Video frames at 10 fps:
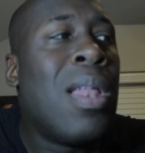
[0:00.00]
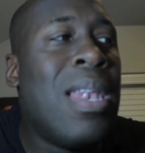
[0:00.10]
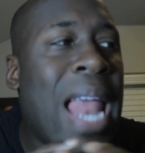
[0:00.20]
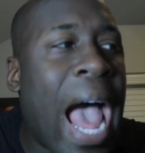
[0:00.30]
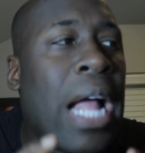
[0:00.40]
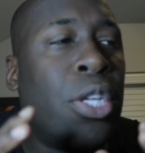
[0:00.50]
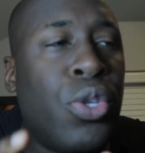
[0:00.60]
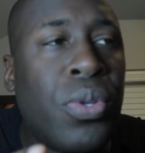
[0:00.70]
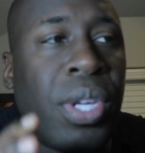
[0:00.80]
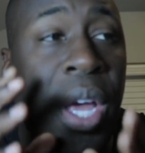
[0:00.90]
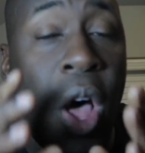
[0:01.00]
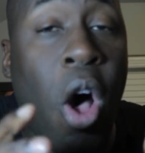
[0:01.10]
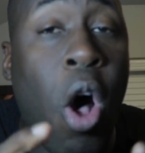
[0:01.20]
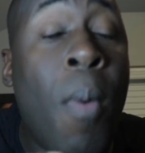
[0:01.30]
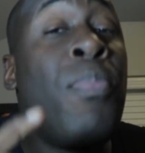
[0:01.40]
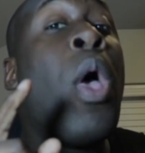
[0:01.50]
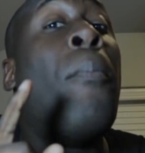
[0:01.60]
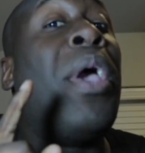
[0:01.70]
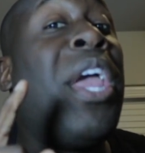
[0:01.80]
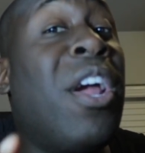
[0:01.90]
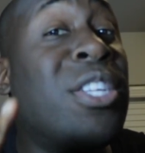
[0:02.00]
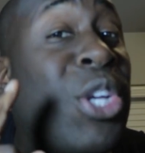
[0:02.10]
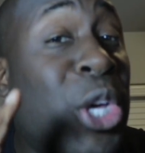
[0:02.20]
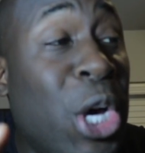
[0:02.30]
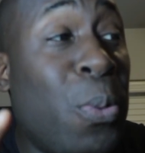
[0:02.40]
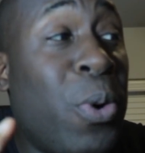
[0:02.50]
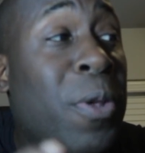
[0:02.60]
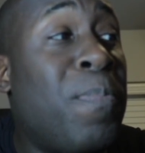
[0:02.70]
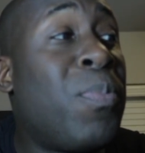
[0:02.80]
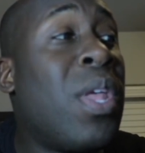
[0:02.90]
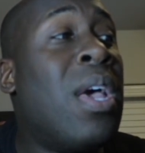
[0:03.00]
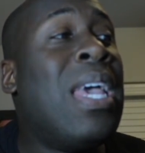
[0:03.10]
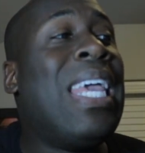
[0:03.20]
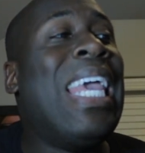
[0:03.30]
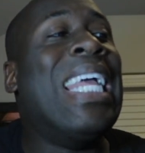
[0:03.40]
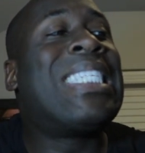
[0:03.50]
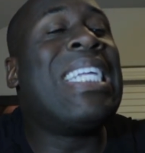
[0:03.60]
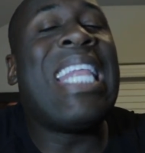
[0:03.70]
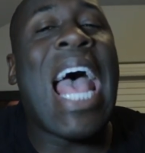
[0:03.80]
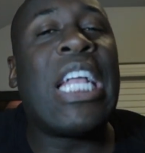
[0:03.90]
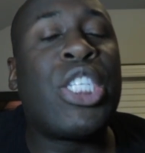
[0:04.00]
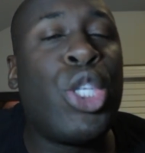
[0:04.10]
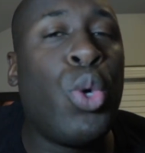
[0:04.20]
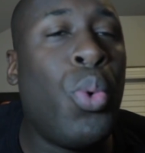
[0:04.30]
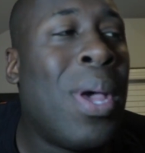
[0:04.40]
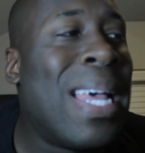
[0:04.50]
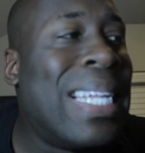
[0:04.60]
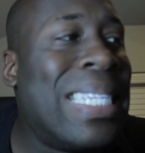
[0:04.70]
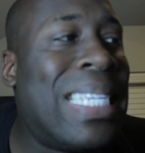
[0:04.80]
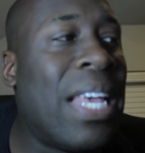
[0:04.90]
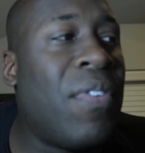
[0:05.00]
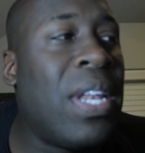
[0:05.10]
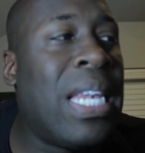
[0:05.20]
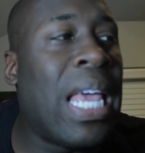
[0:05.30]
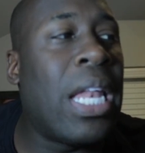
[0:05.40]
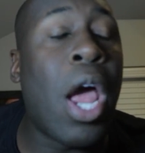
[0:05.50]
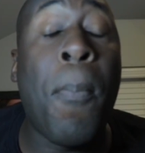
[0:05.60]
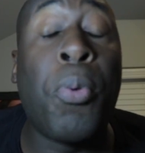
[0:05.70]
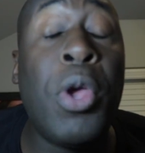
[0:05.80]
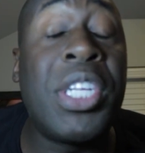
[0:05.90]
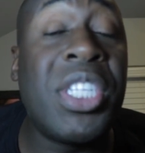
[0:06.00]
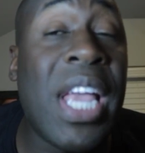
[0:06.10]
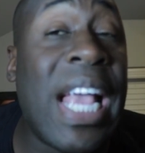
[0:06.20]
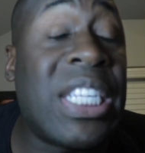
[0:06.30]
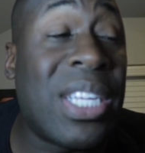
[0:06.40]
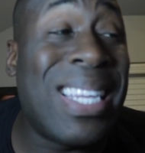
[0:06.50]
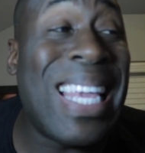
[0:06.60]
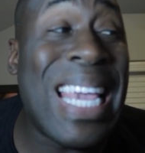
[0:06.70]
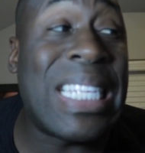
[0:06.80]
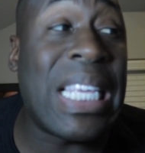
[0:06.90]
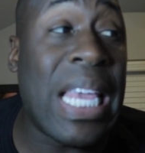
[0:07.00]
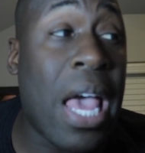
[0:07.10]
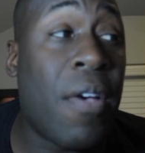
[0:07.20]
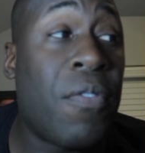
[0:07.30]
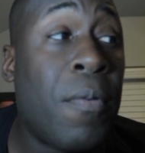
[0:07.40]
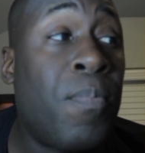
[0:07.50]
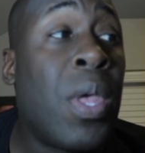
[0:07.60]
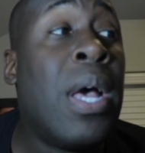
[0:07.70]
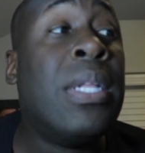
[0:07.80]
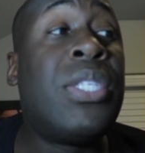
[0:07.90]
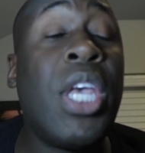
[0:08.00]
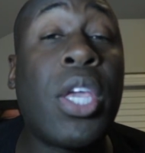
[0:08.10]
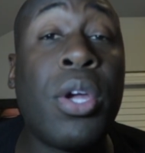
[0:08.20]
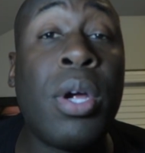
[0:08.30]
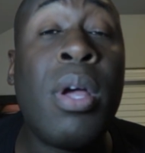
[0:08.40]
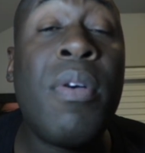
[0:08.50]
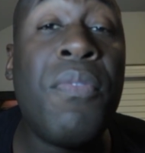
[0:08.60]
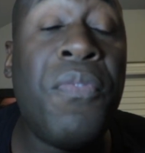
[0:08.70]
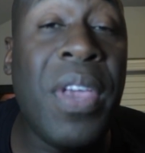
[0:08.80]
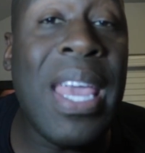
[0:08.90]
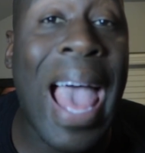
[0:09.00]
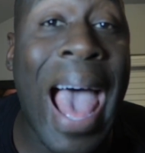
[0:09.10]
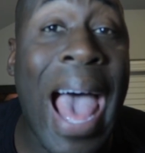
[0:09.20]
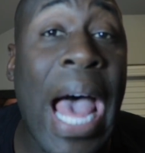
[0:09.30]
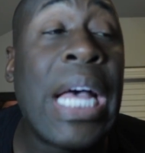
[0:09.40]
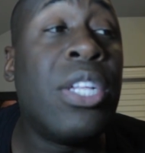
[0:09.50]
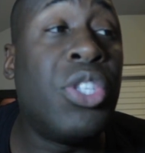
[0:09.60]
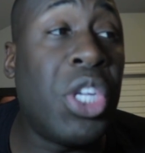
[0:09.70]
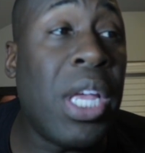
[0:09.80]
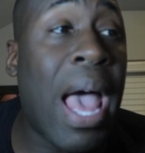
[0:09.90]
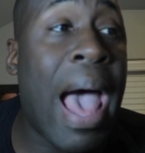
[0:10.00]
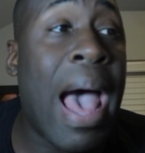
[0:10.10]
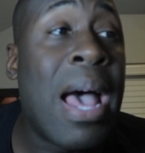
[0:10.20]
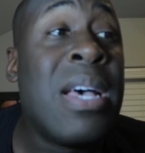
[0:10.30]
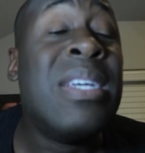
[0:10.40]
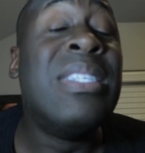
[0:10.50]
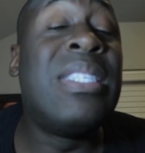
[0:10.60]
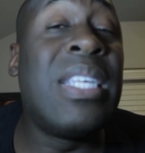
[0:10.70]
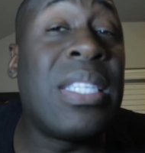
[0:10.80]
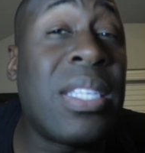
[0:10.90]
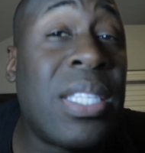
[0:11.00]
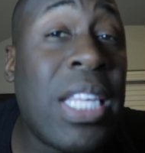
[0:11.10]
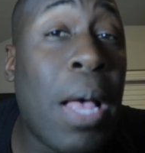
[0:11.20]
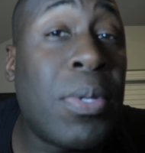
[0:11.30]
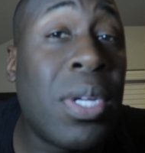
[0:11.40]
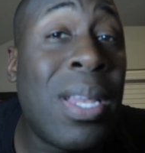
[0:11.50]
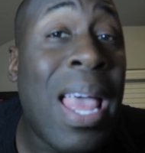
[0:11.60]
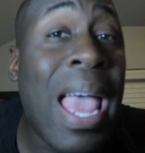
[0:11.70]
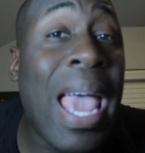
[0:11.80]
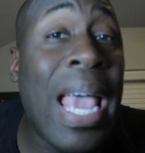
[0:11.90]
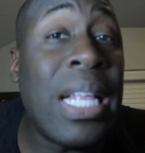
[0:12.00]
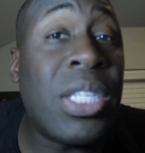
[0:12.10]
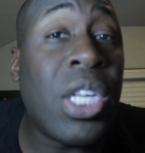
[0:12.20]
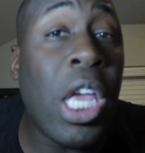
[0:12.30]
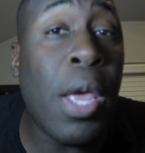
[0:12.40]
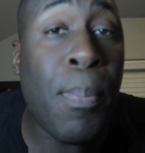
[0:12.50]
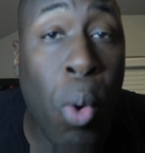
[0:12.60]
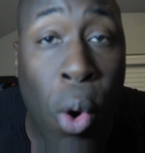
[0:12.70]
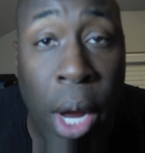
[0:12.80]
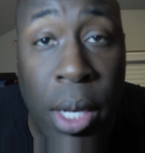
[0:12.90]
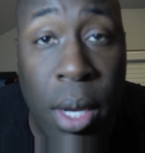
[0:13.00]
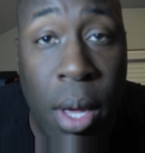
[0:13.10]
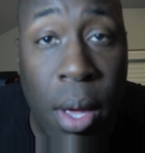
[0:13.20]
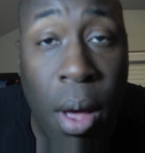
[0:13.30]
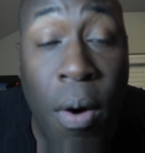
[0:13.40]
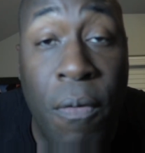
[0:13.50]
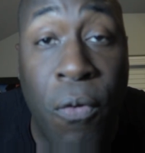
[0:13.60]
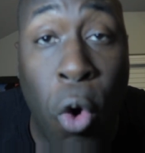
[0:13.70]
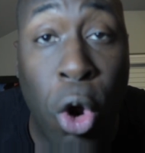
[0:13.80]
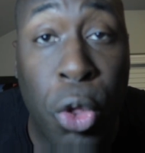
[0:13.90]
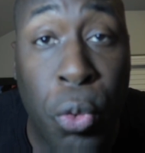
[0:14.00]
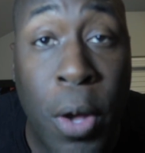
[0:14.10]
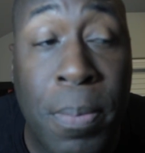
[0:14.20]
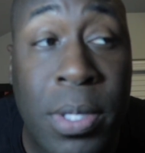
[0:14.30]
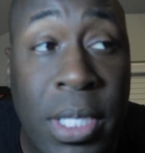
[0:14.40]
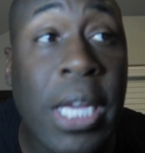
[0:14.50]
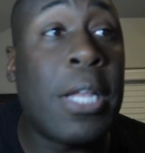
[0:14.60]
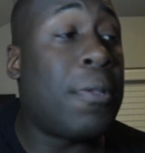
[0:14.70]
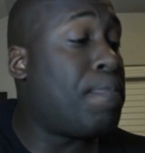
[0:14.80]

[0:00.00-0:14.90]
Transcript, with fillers: Not juicy at all. But here's a good one International Dividend Appreciation ETF, ticker VIGI, since inception, 18.43%.